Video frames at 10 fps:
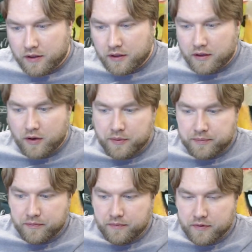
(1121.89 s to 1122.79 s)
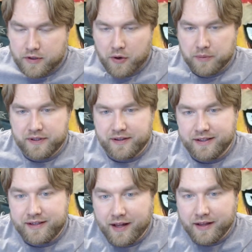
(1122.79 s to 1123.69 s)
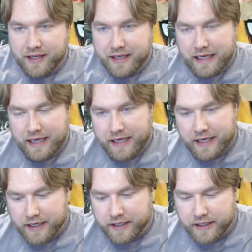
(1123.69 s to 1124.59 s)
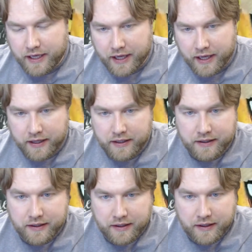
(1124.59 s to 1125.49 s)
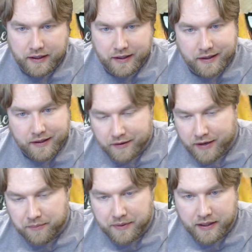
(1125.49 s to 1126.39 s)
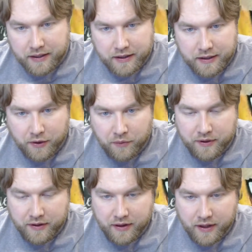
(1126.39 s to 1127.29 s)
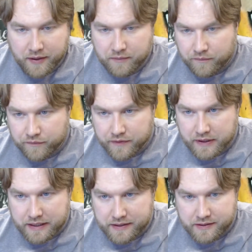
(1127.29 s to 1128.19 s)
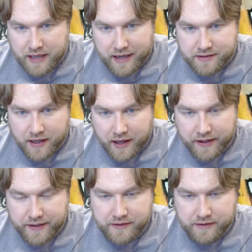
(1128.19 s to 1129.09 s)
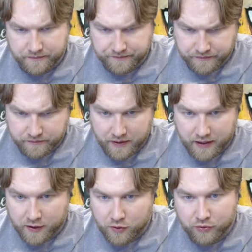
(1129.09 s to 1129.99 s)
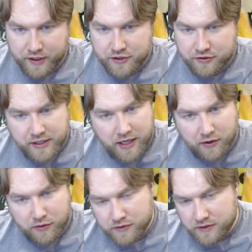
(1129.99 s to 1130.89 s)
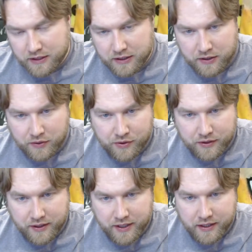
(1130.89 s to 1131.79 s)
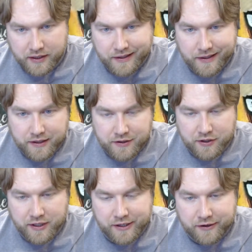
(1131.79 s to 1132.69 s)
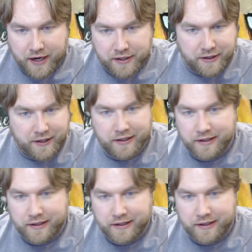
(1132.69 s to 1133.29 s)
Go up to the deli and grab me, one of the snack size Cool Ranch Doritos and order a turkey grinder